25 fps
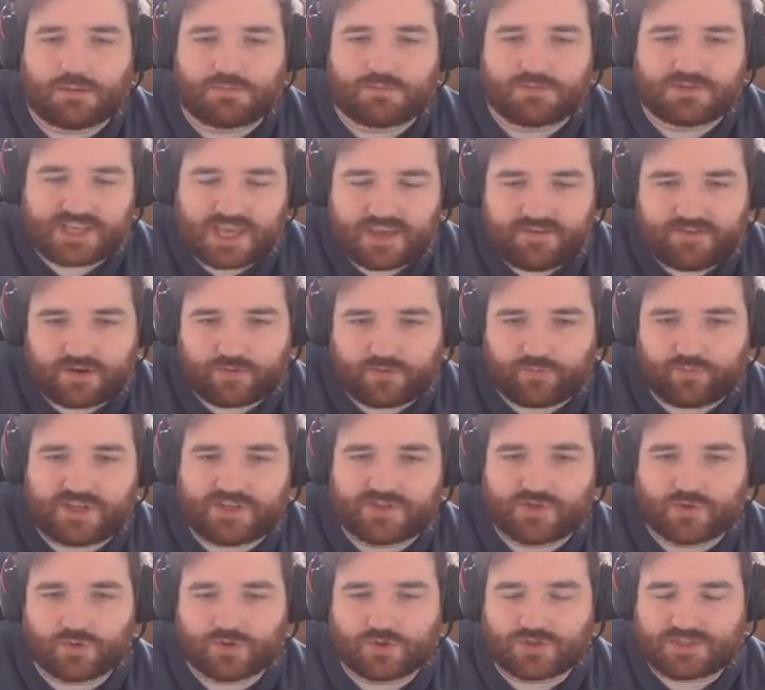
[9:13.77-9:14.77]
Saving
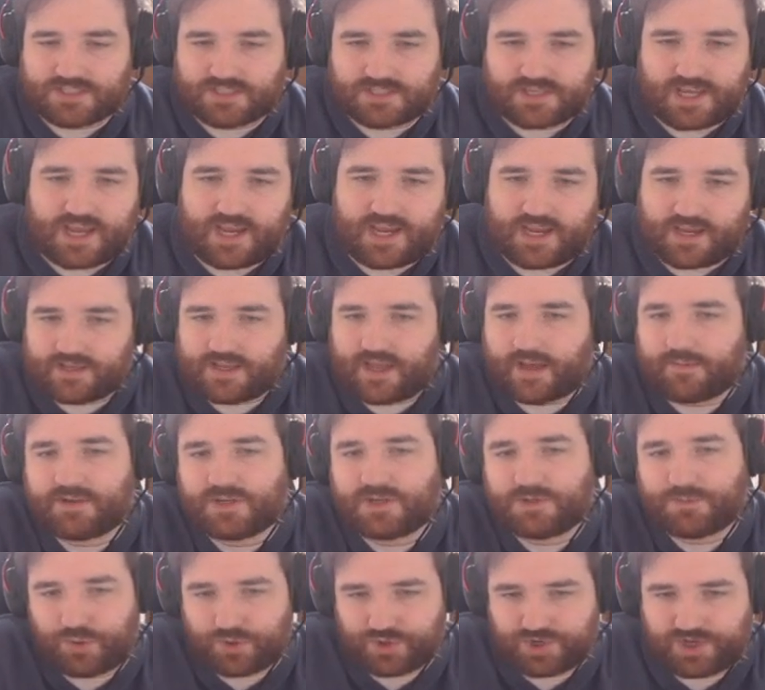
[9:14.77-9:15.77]
resources, taking
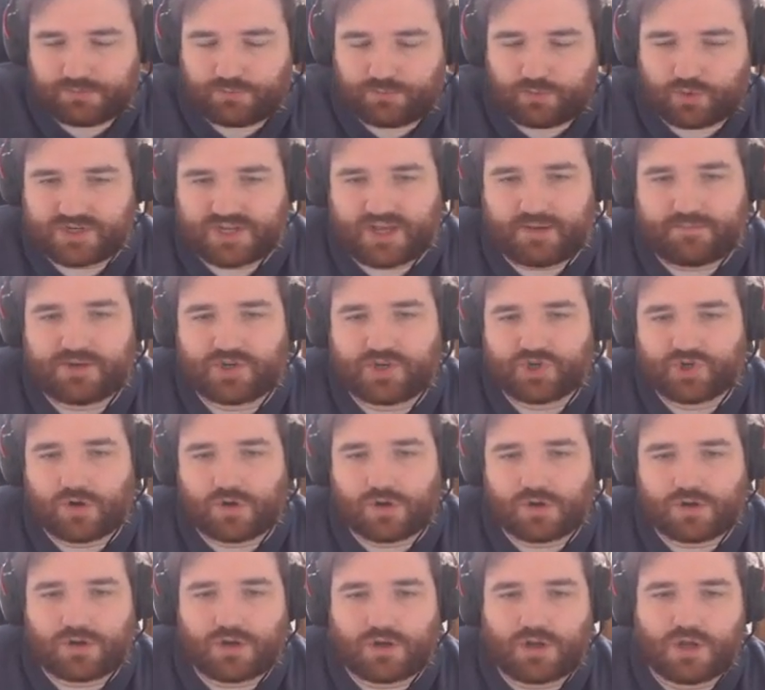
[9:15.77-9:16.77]
damage, putting more damage
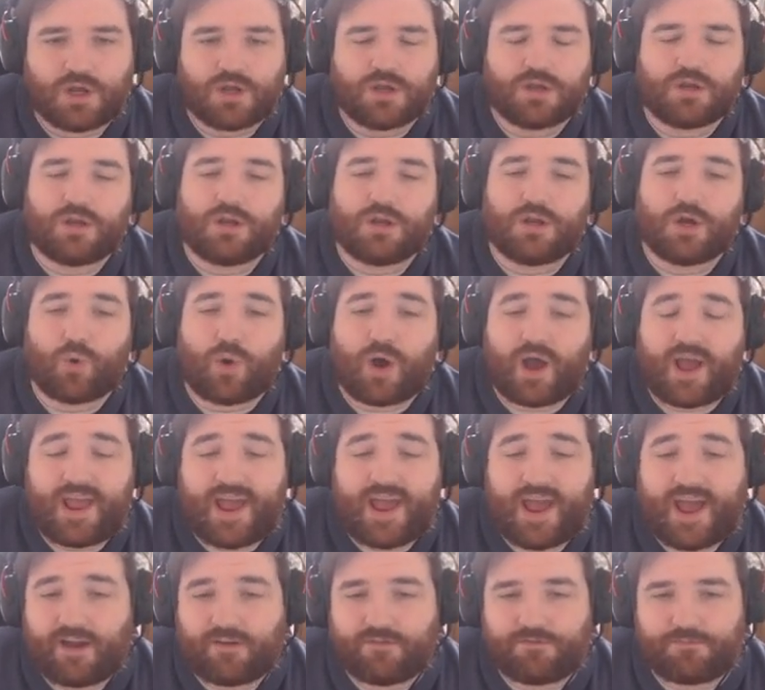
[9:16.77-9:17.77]
on. I
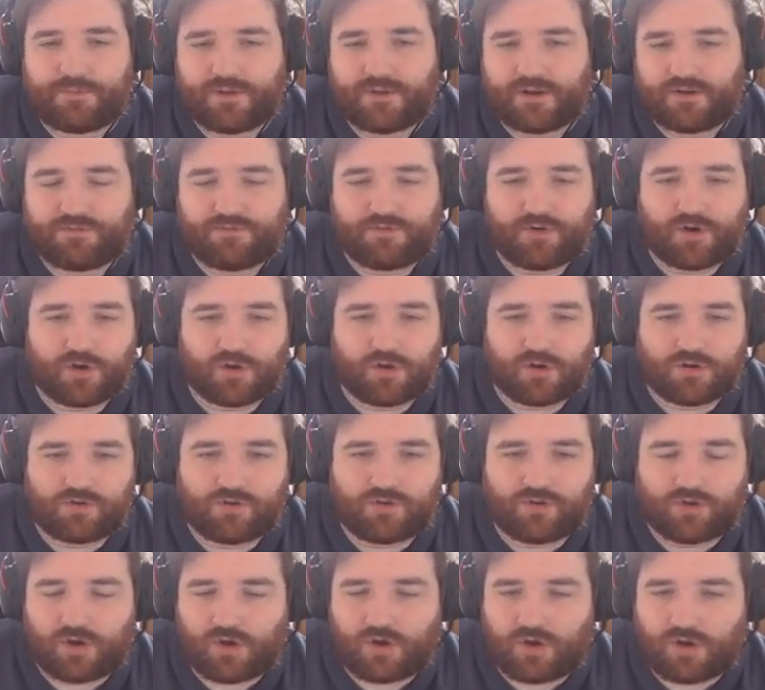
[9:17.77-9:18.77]
have been
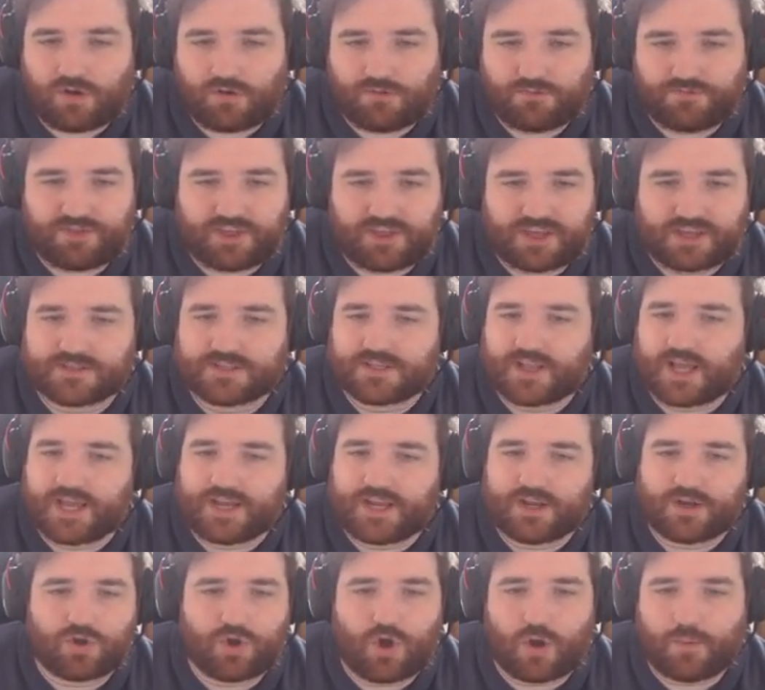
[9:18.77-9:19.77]
fond of things
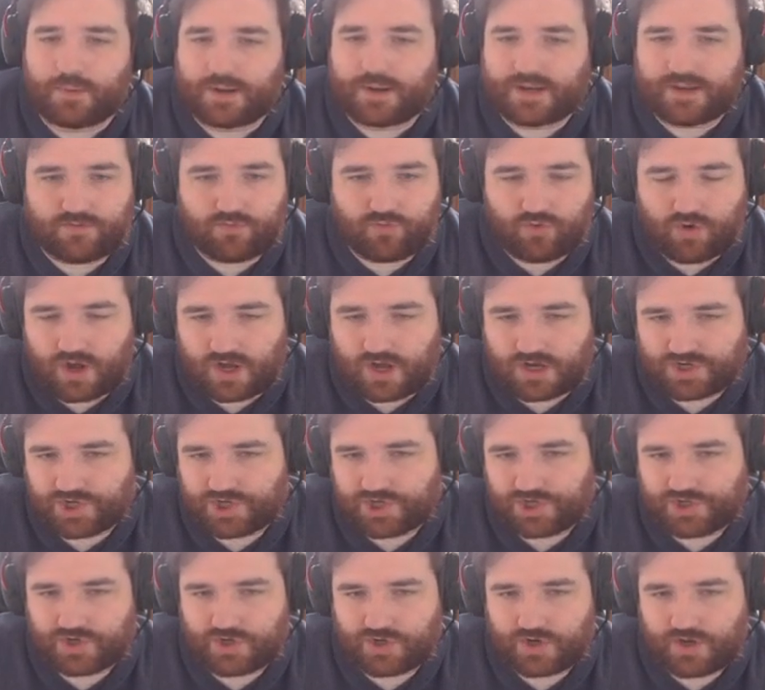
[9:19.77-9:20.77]
like Goblin
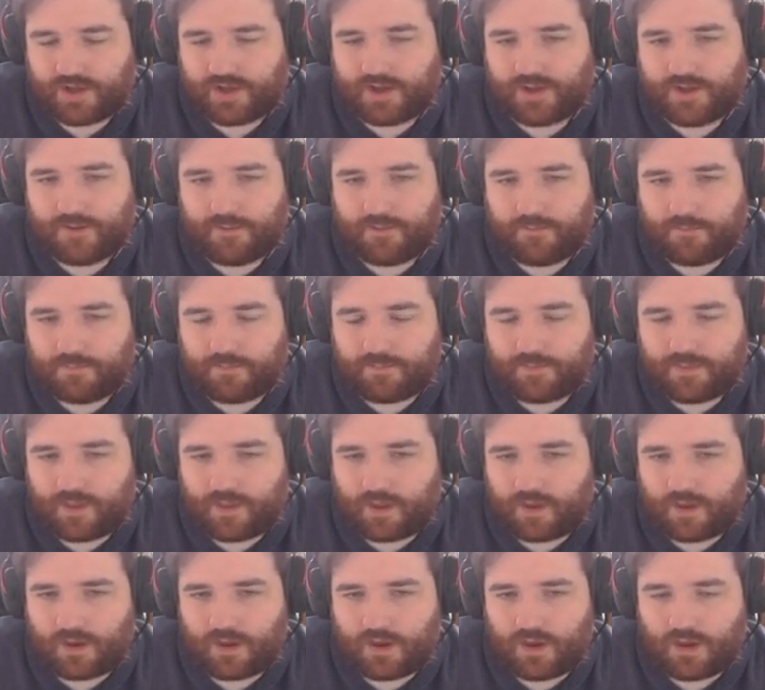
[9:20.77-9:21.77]
Rush in
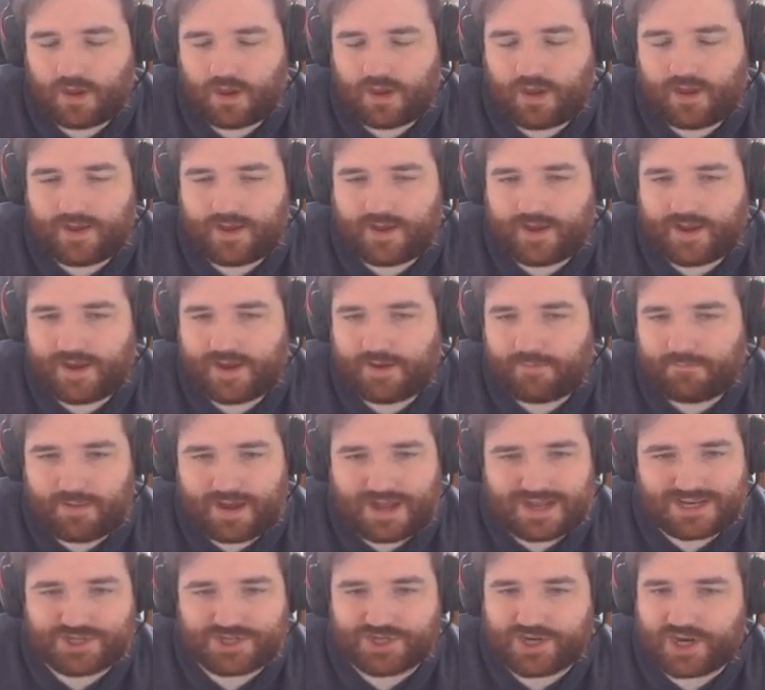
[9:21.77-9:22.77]

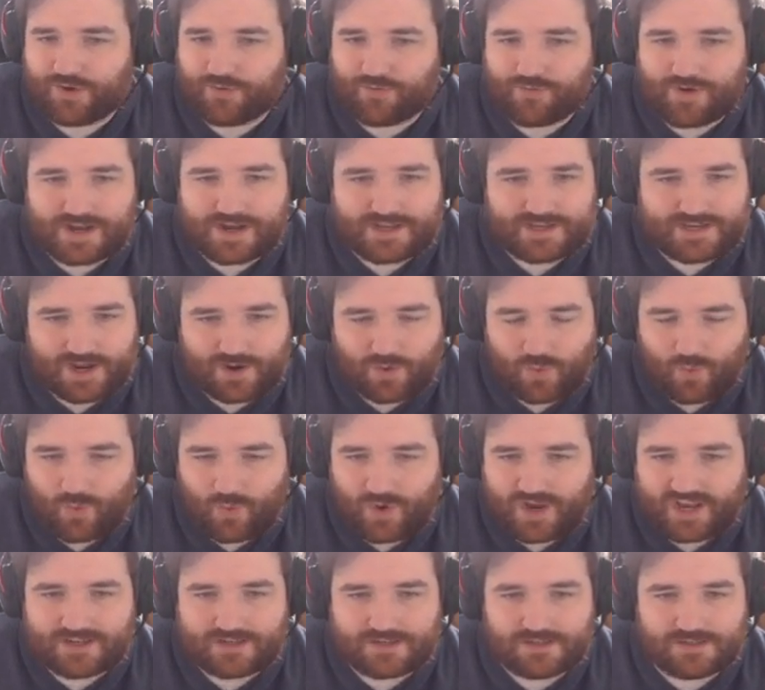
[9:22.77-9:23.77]
Magic, Red Deck
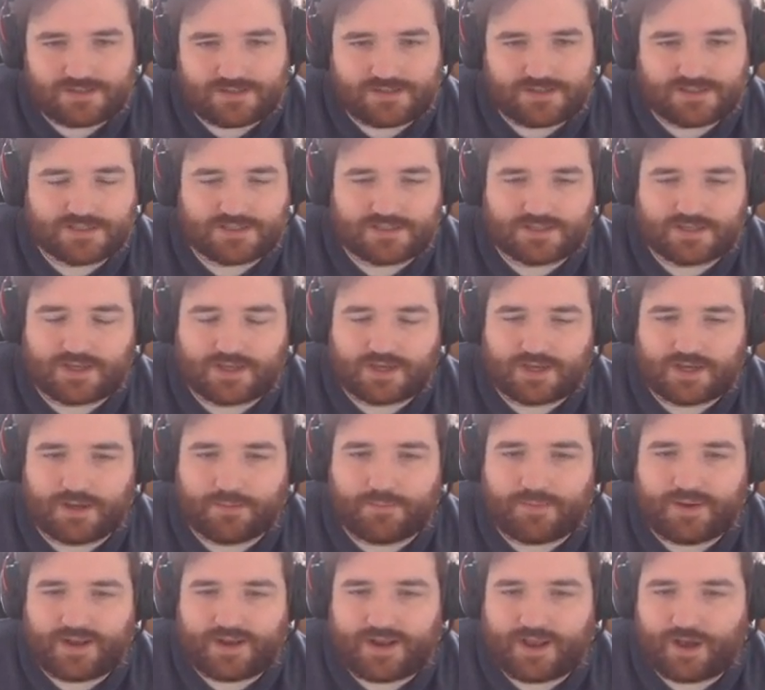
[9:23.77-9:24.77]
wins,
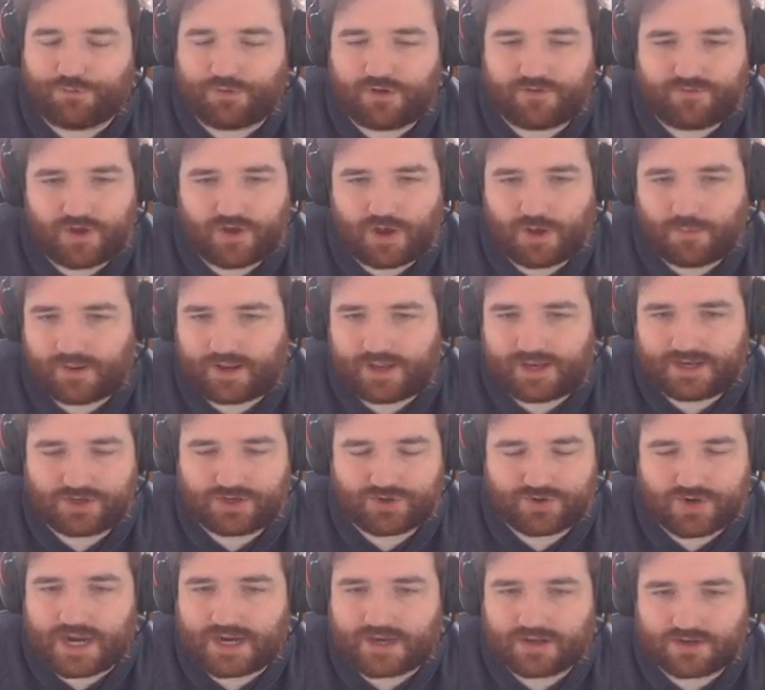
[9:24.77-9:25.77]
in L5R playing
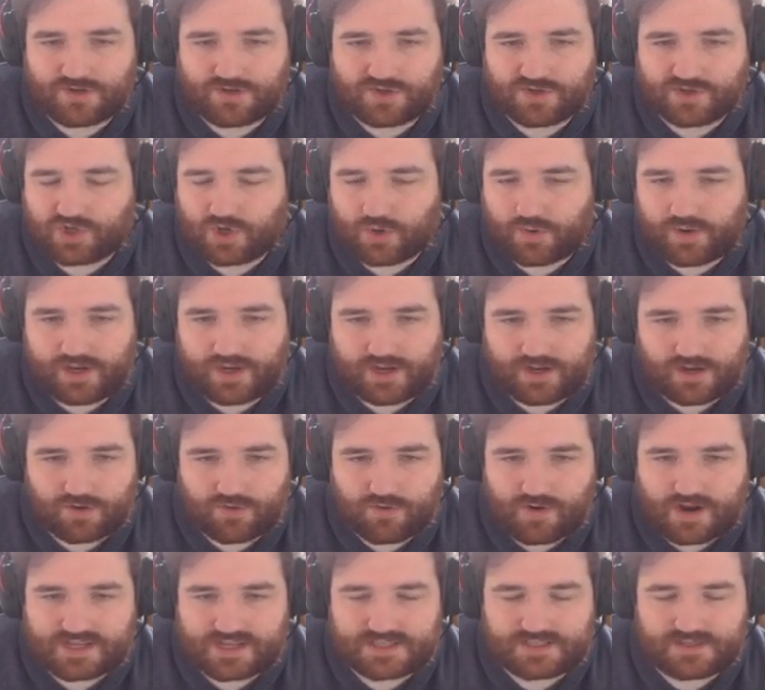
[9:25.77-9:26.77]
Dragon, just going in
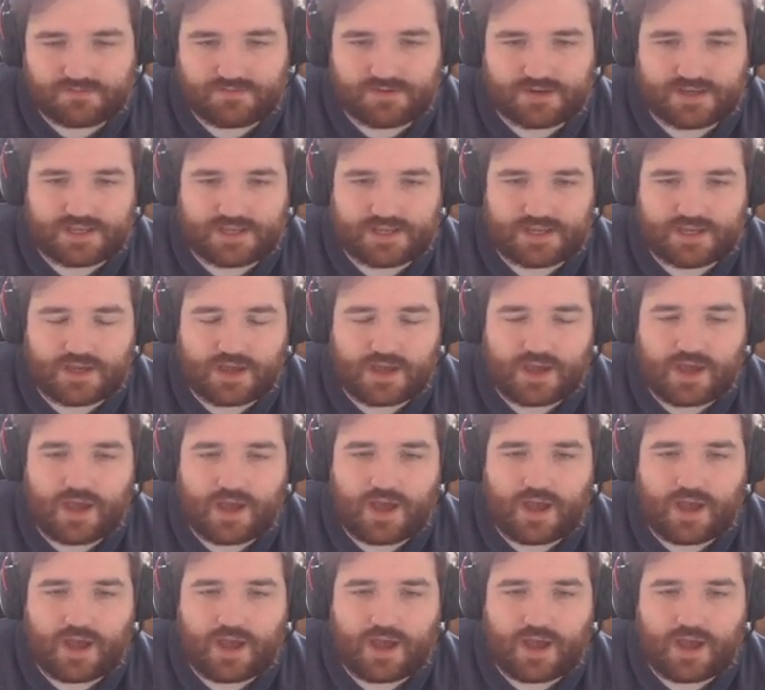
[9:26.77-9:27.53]
aggressively.